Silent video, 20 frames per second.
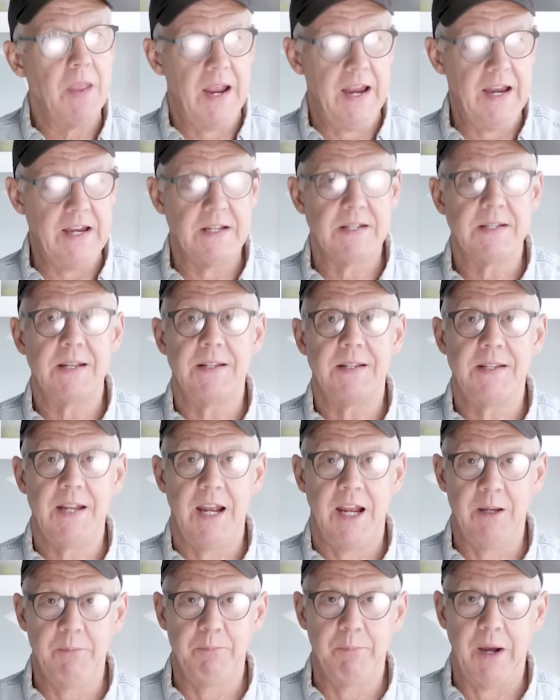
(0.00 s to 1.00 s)
8 to
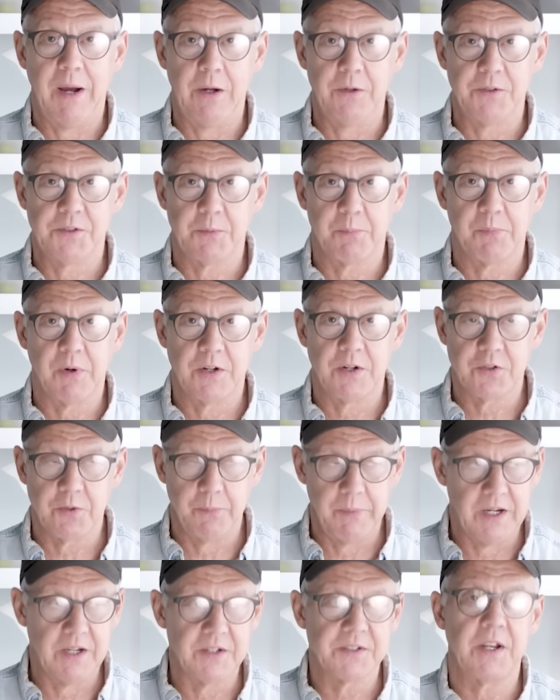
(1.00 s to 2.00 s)
10 pounds of pressure,
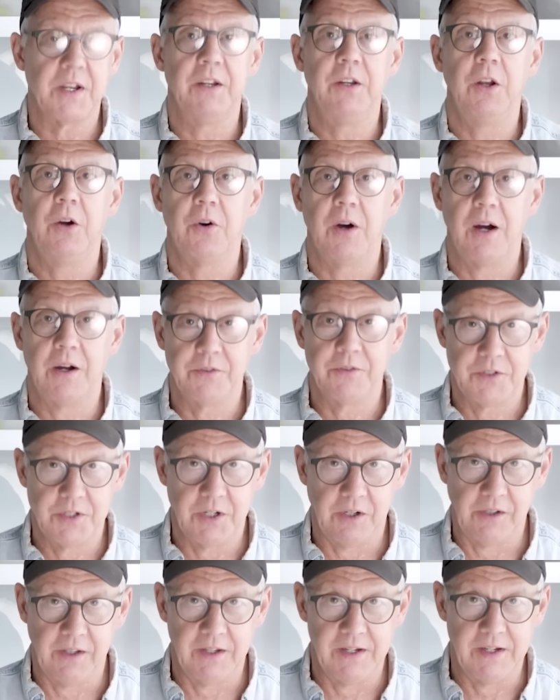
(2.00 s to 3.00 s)
because I know how
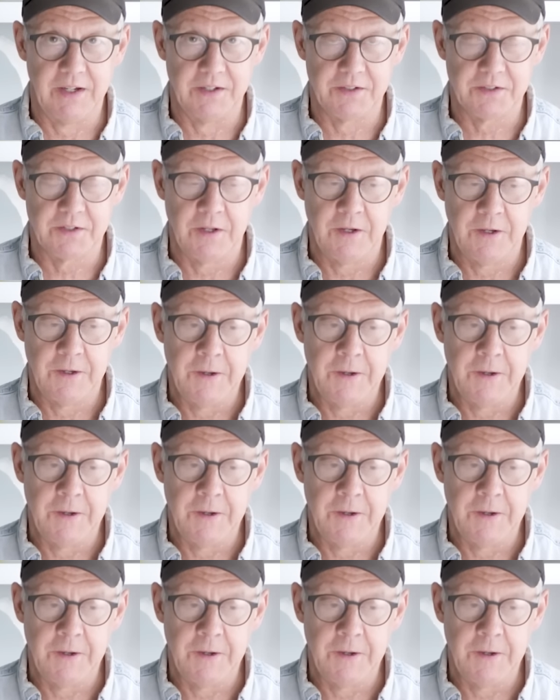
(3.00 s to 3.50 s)
dull it is.